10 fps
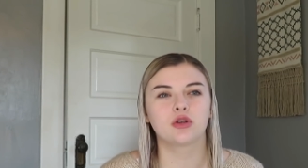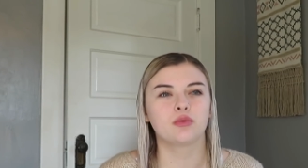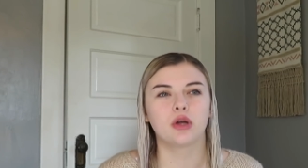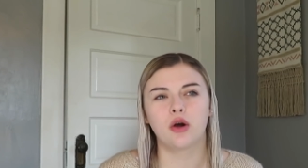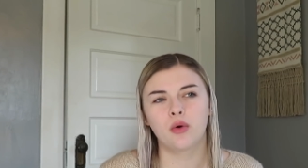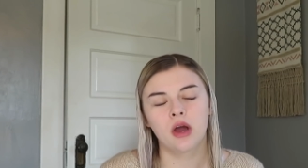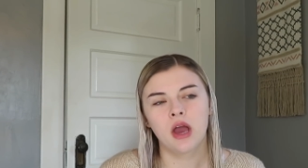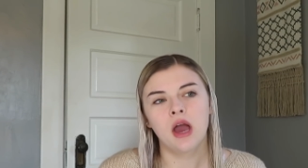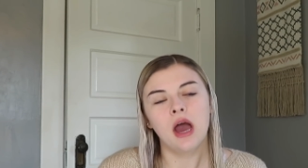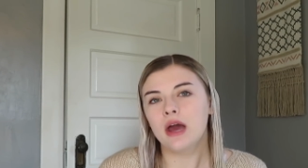So no,
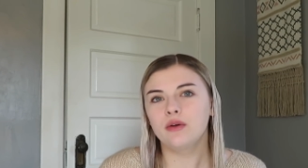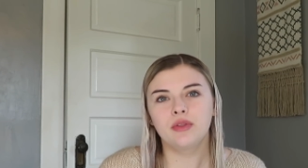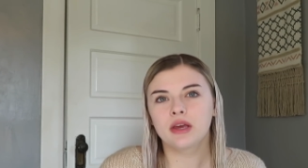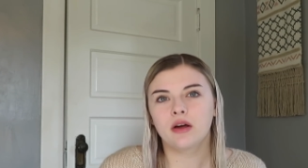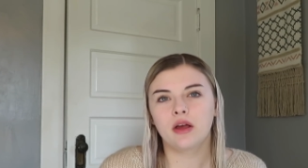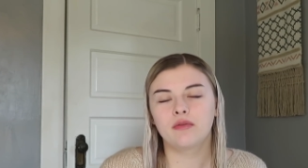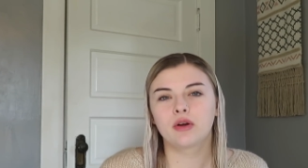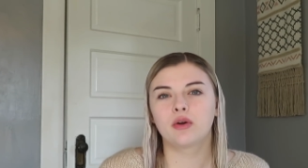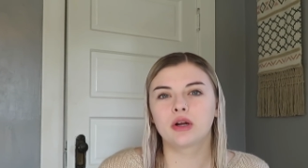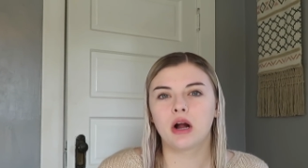I don't think I'll ever
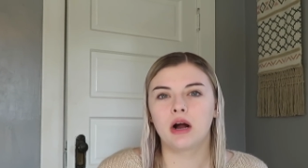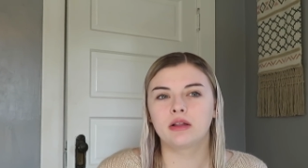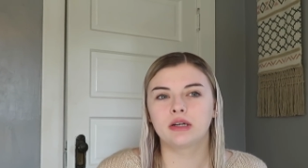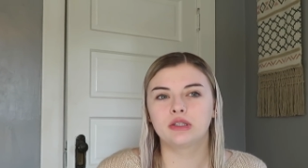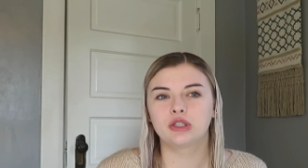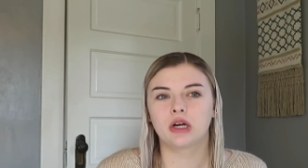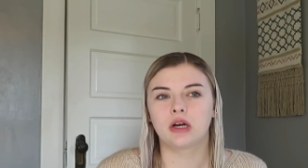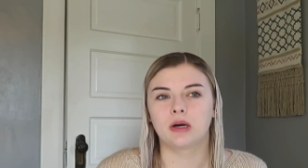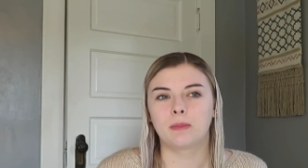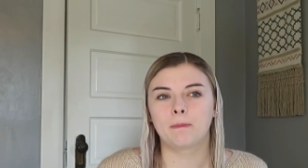go to college.
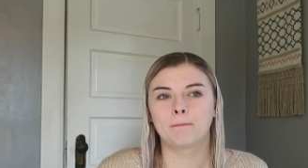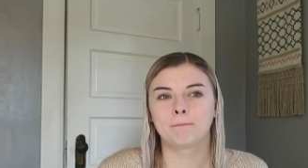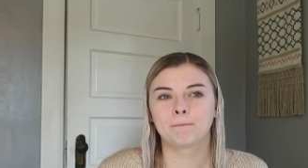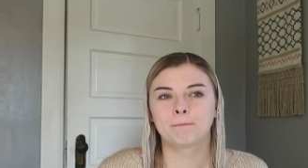um